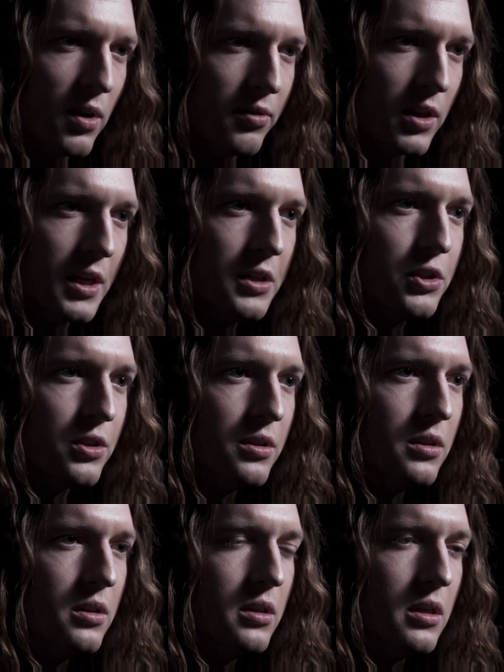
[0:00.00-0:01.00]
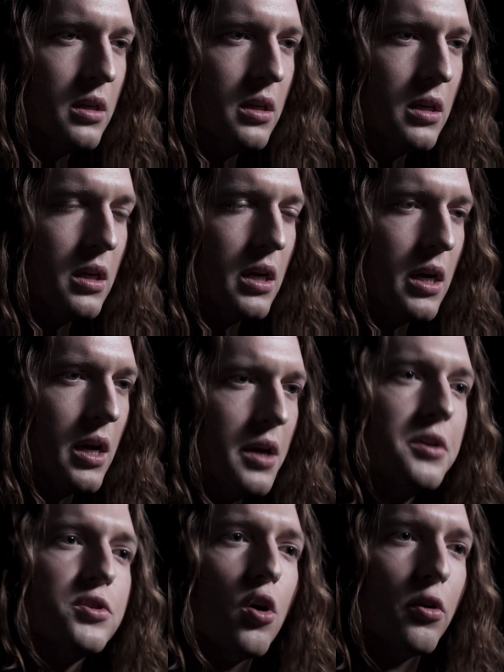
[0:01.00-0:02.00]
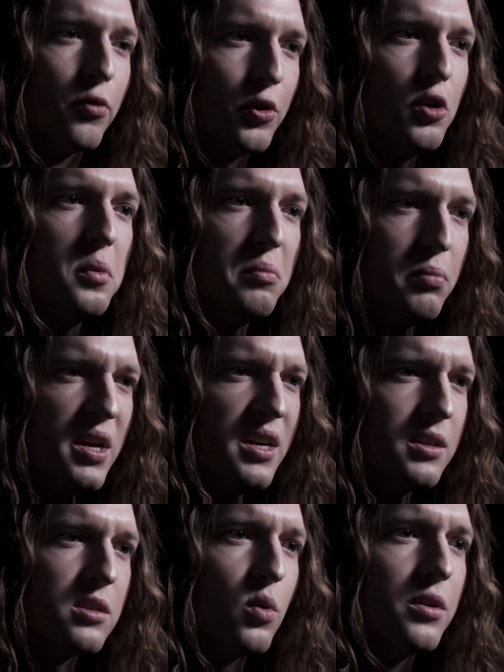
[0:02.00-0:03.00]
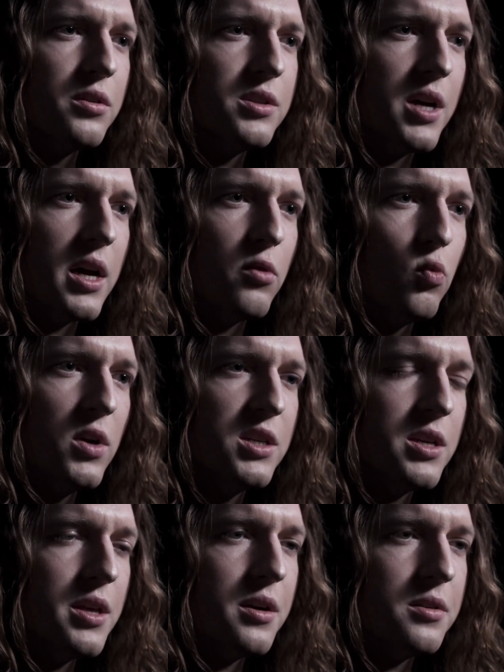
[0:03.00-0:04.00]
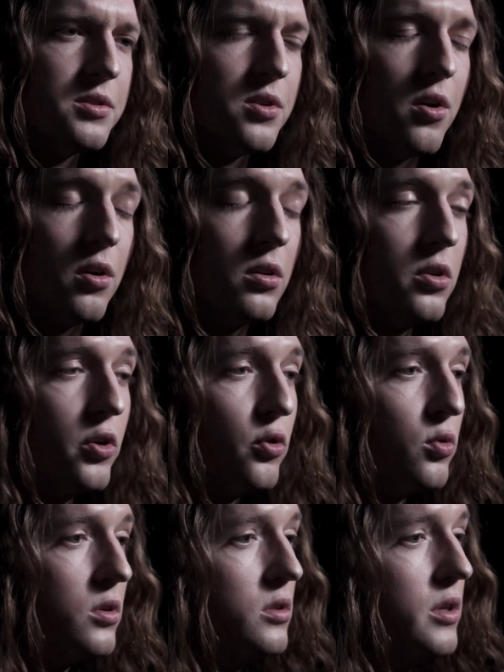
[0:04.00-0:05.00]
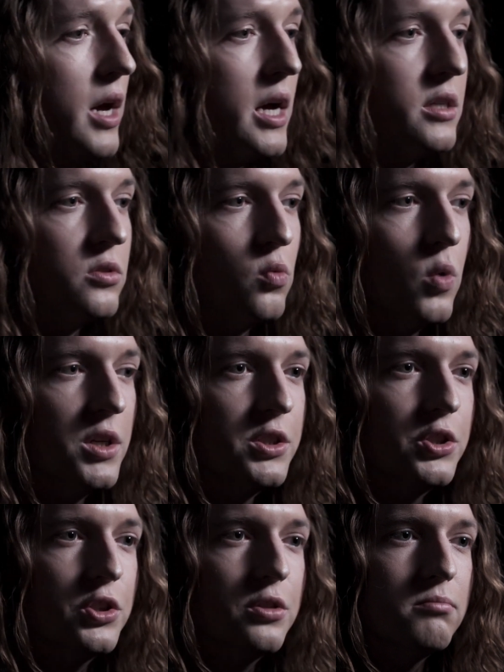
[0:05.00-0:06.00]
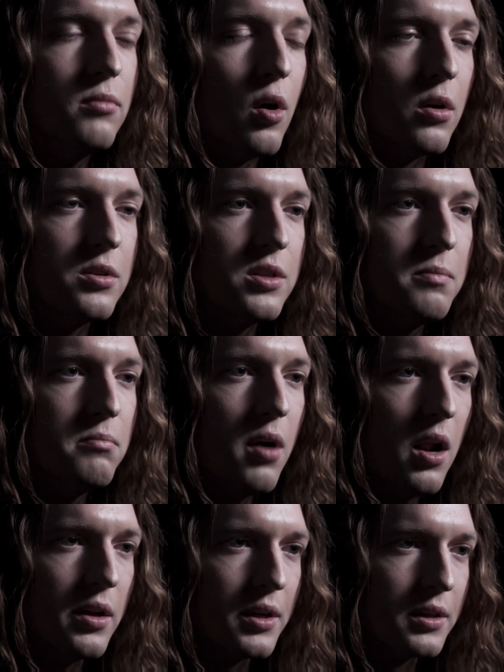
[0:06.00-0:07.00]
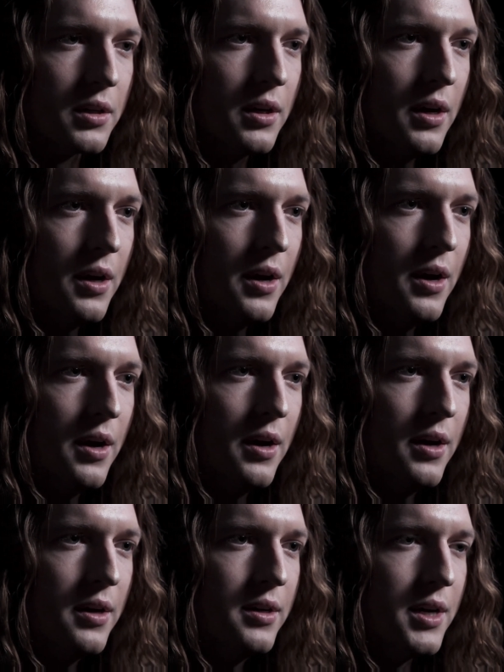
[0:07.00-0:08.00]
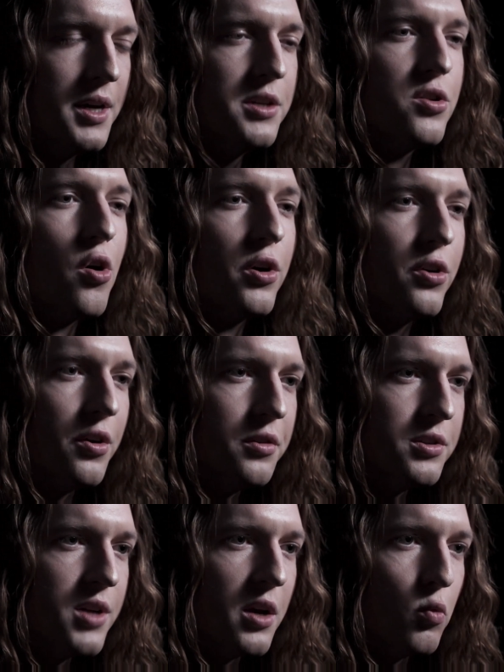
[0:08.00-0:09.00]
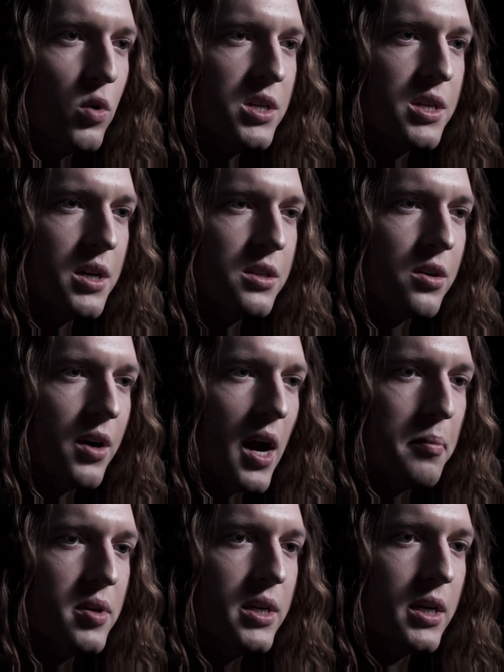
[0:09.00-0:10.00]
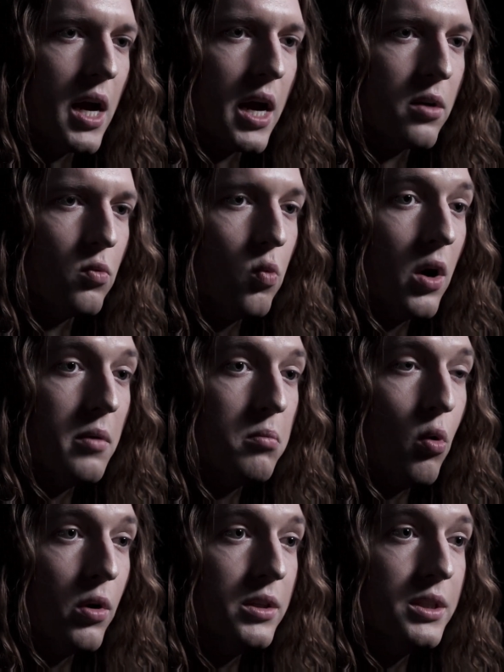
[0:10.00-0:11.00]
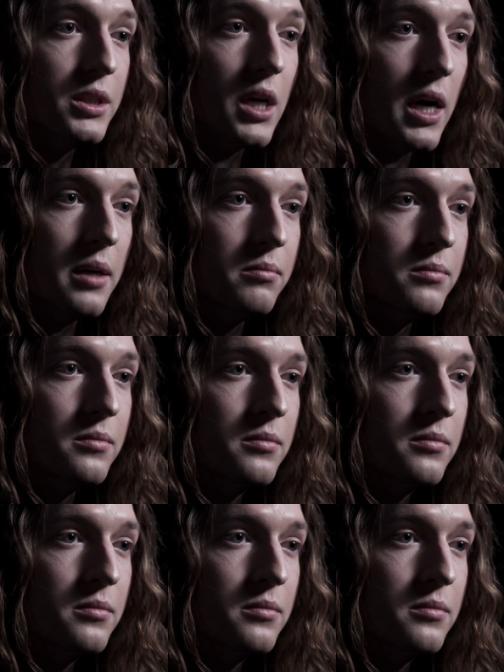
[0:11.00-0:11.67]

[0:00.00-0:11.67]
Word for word: revelation, it is hard for human beings to understand which things are literal and which are symbolic. It is hard to understand which things are happening at what point in time.